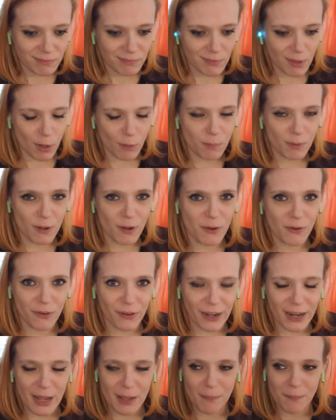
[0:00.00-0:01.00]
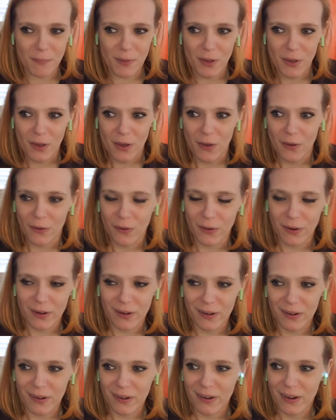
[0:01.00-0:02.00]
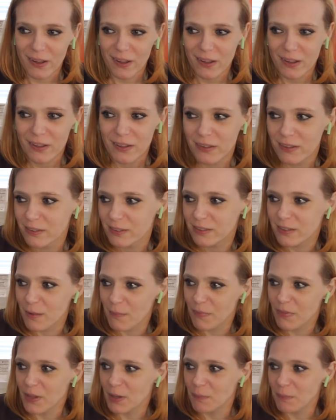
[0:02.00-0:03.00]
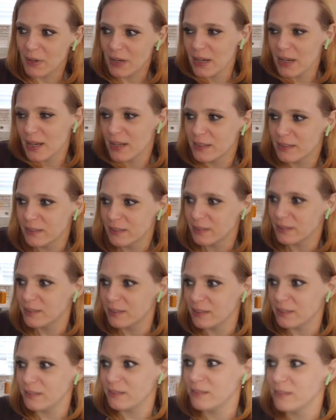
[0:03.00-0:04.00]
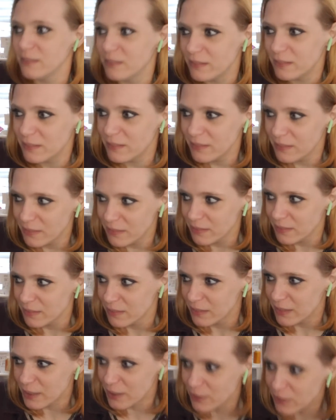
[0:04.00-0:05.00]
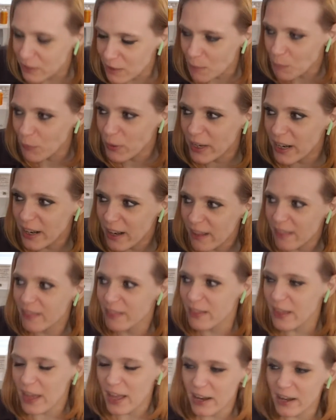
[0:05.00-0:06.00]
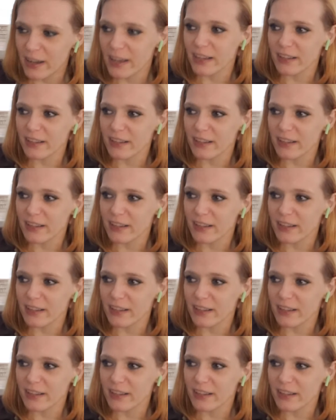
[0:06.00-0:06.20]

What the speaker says: a program or something because there's someone in it that